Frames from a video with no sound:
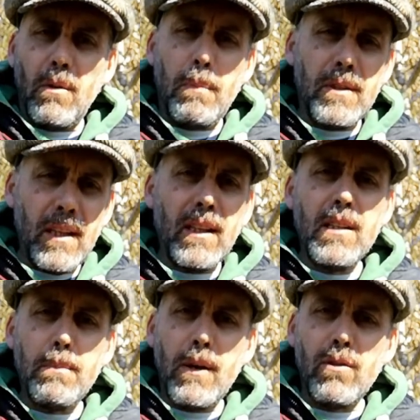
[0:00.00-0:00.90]
Particularly
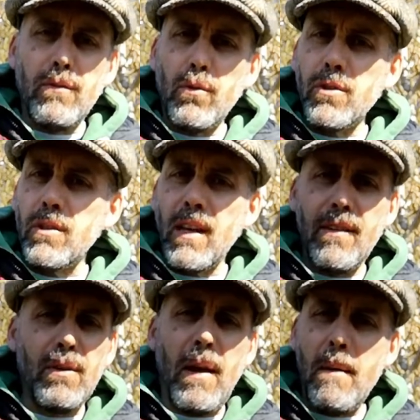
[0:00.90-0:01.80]
special forces
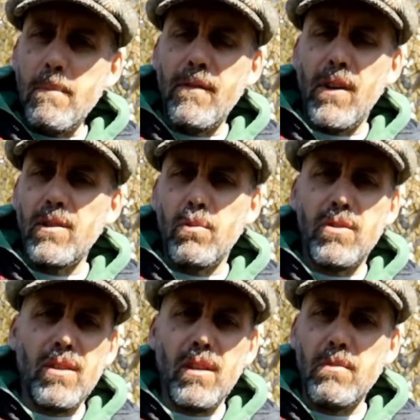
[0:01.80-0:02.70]
have to improvise with
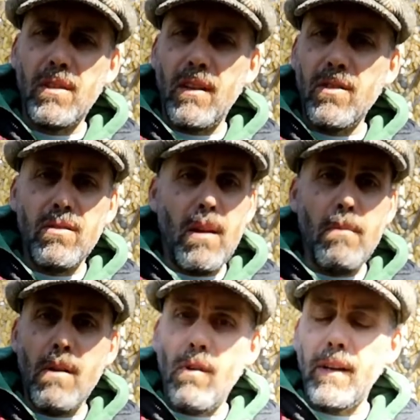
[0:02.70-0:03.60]
circumstances. They
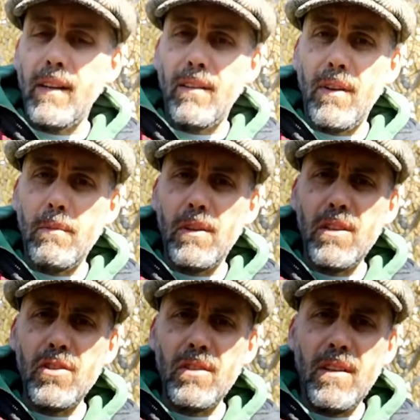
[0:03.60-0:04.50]
may run out of
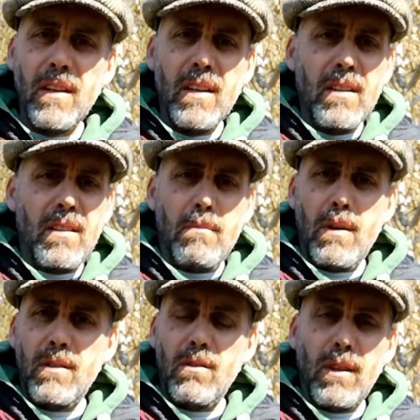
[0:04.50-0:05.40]
ammunition, they
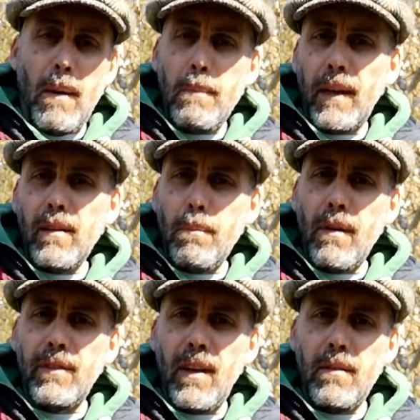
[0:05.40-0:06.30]
might not get picked up
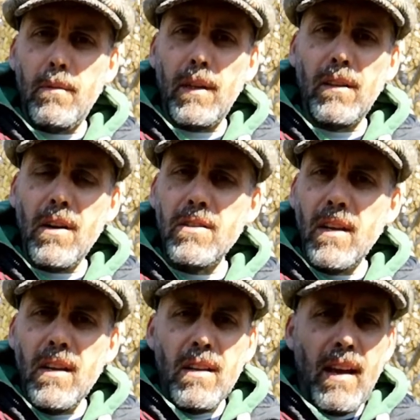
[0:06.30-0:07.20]
after enemy lines,
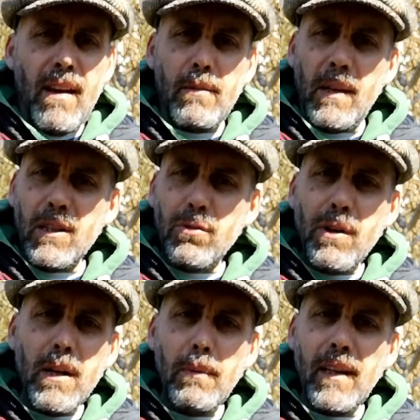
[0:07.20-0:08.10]
they have to be
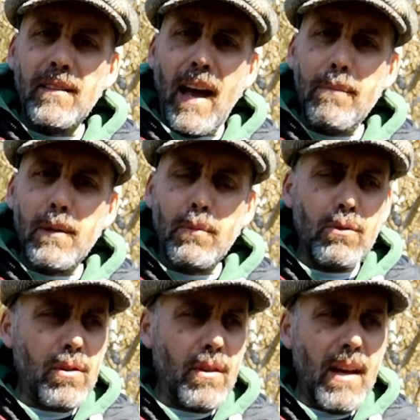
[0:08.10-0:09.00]
incredibly adaptable,
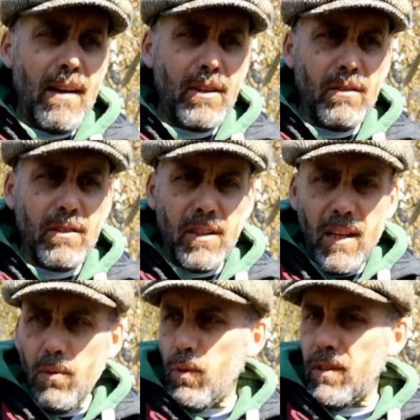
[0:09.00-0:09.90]
so they have to
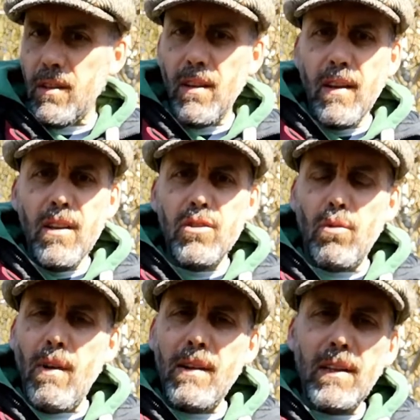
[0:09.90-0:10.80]
deal with the
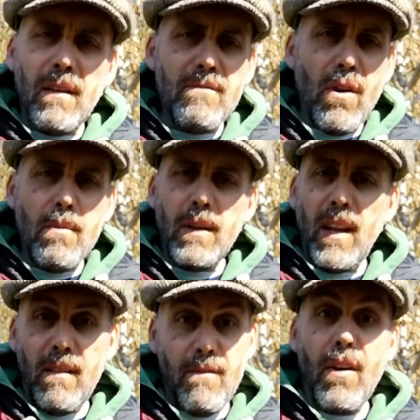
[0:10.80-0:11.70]
surrounding environment
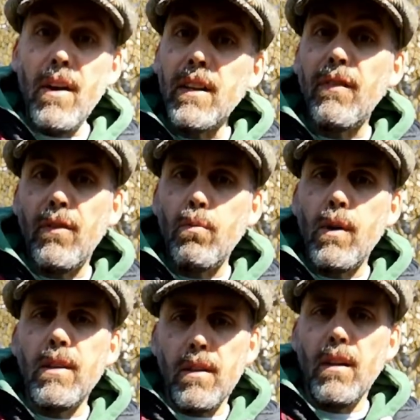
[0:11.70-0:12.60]
in a very different
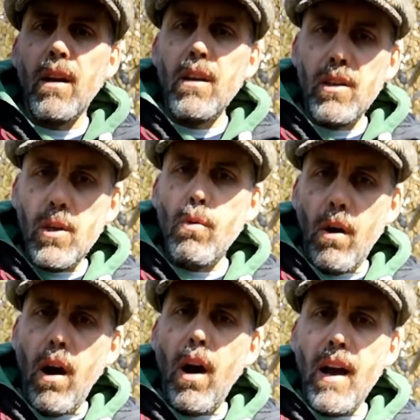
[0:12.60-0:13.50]
way than you
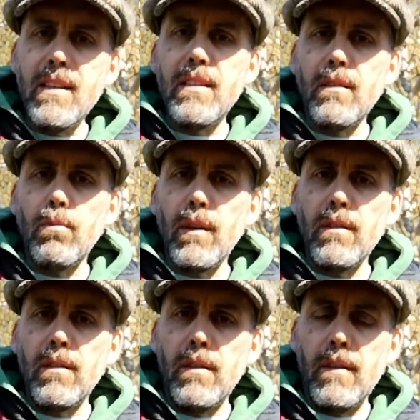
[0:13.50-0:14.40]
or I deal with.